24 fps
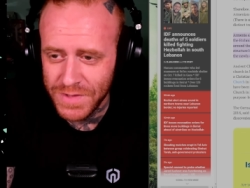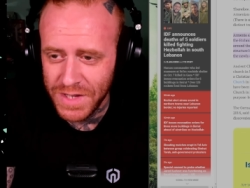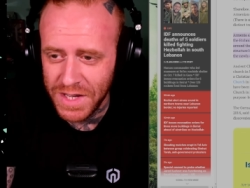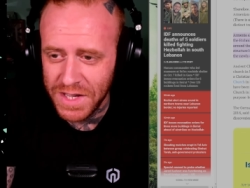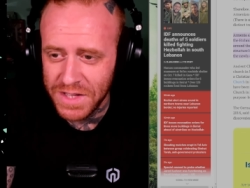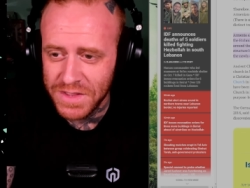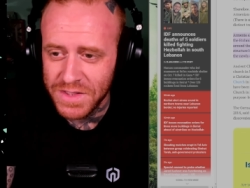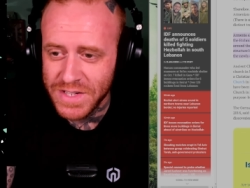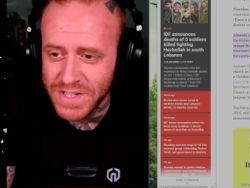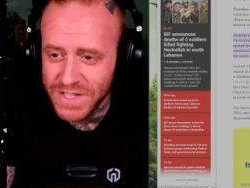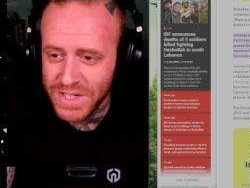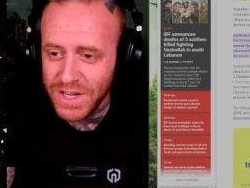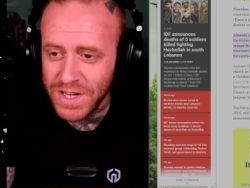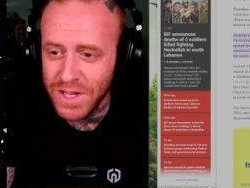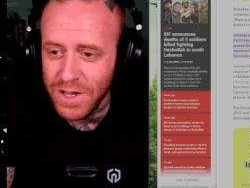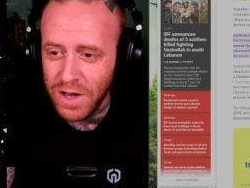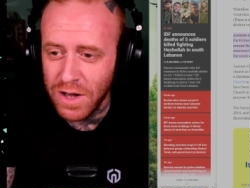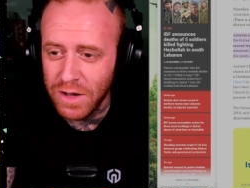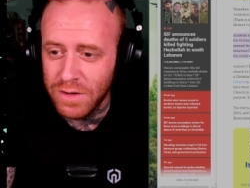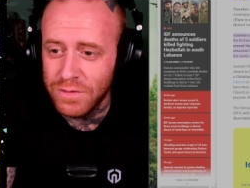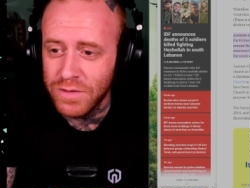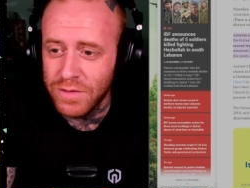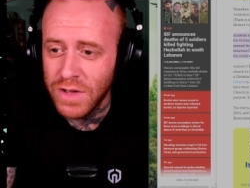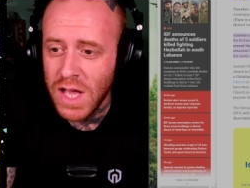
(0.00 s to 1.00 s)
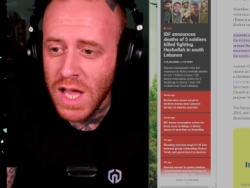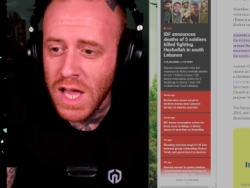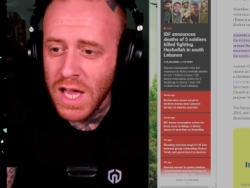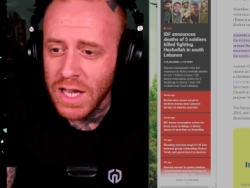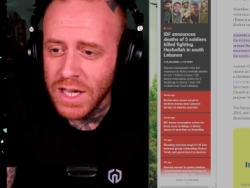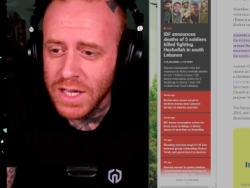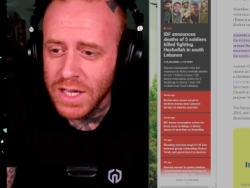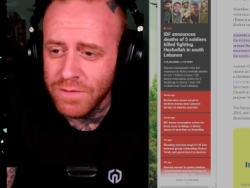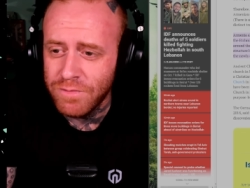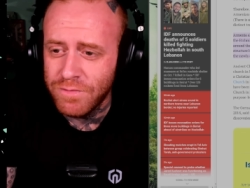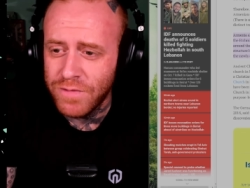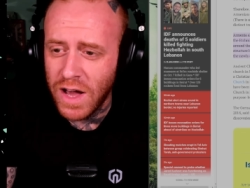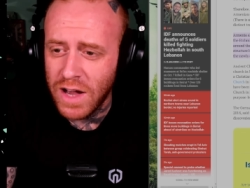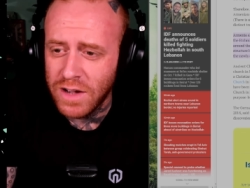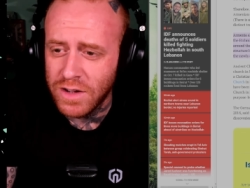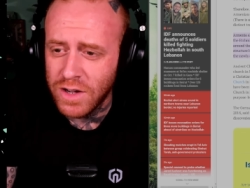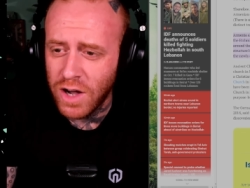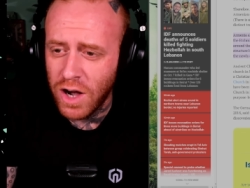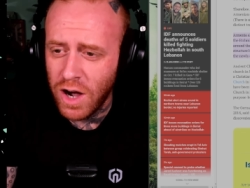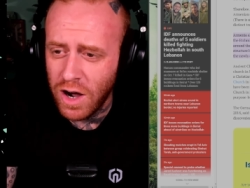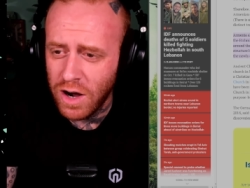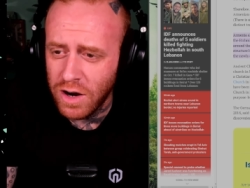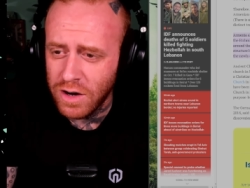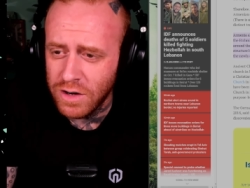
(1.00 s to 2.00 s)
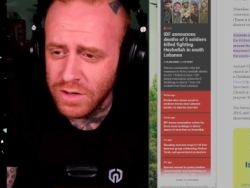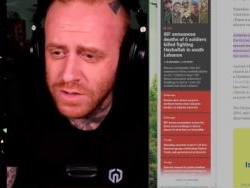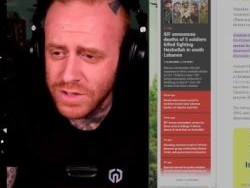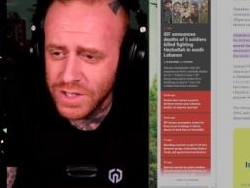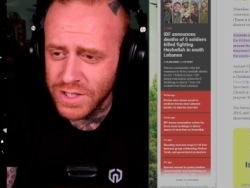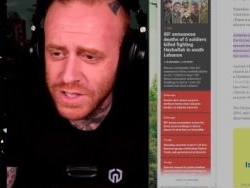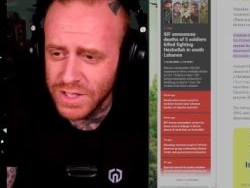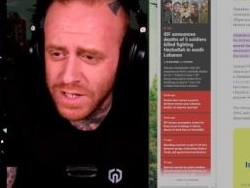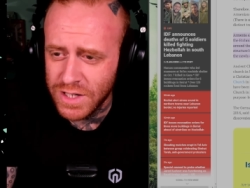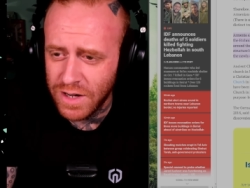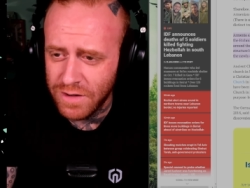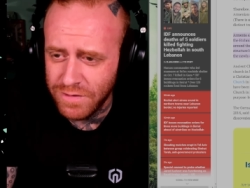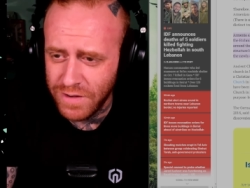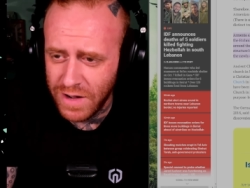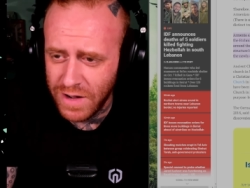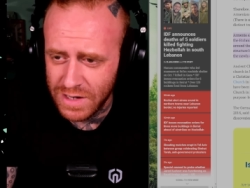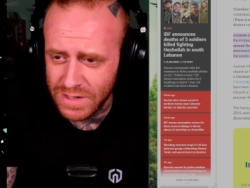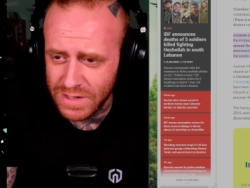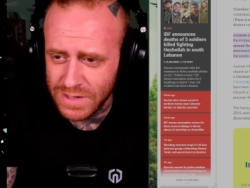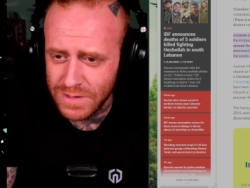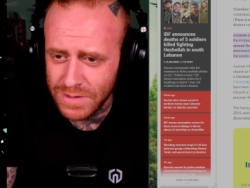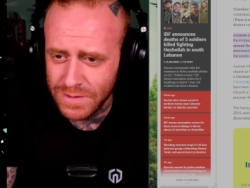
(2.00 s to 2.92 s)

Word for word: in the city of Vagharshapat,